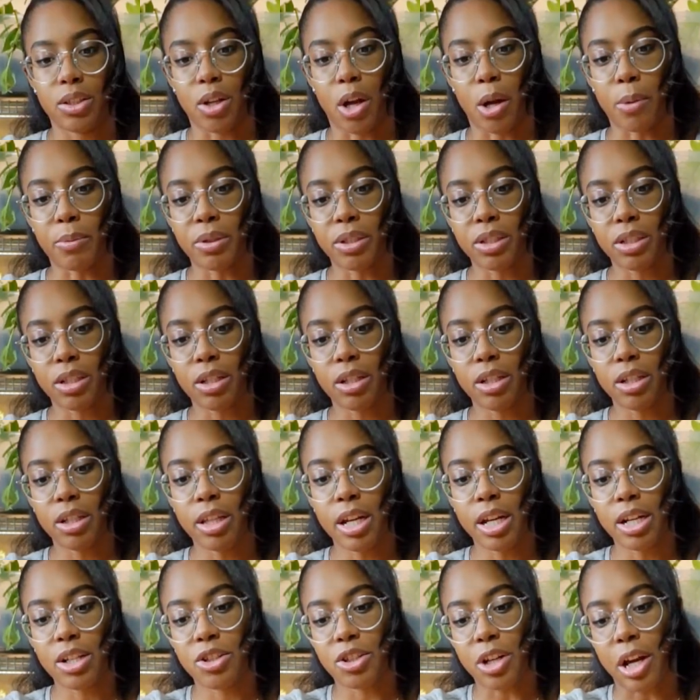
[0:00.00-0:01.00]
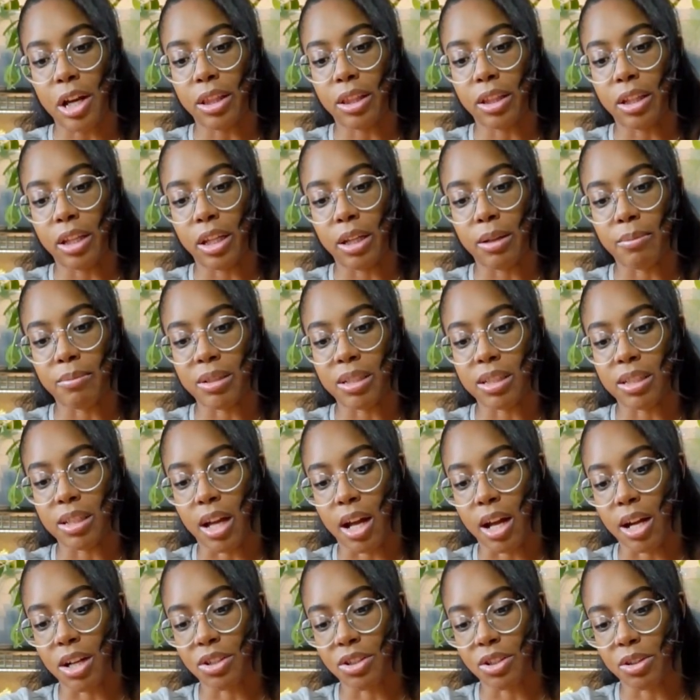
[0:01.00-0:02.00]
I'm just gonna like gently
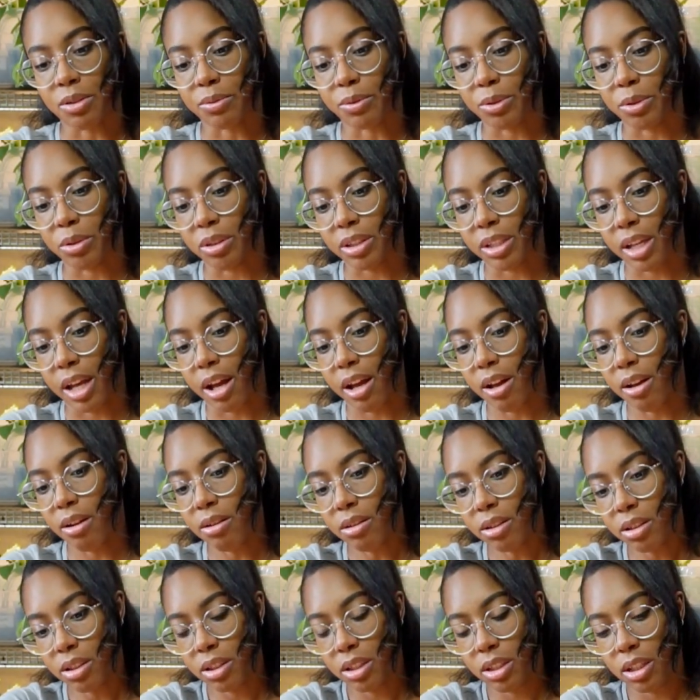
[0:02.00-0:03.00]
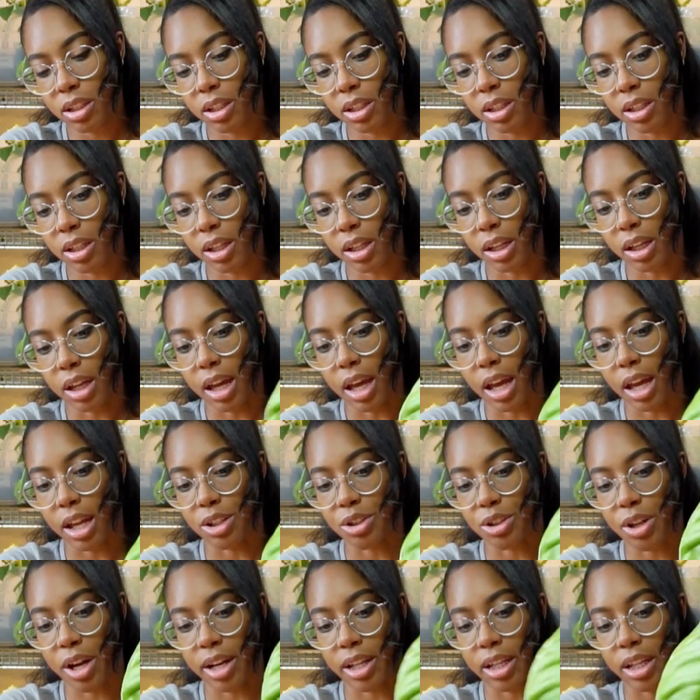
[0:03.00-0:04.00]
massage the roots out
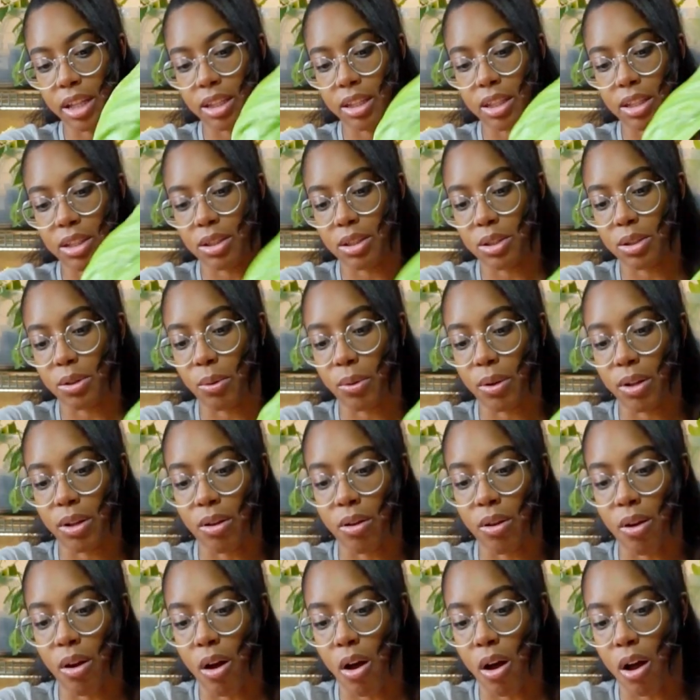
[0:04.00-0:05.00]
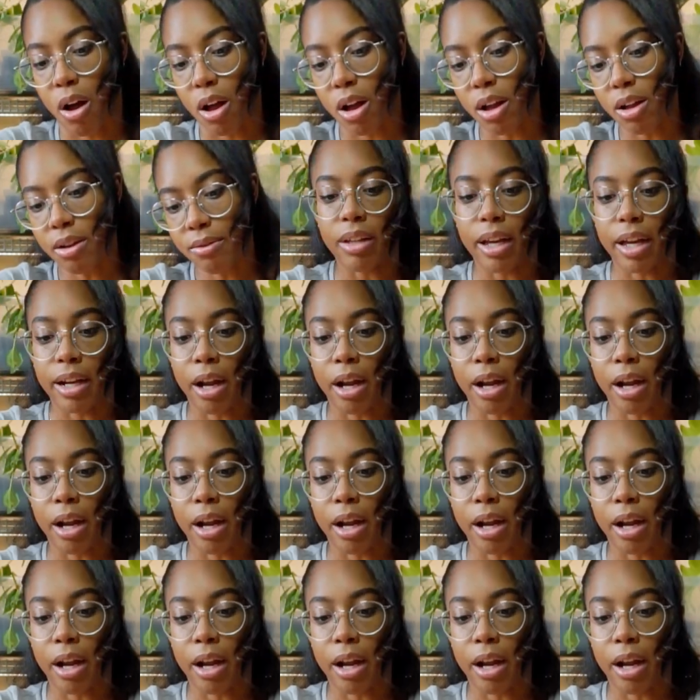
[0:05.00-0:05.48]
and try to get the soil off.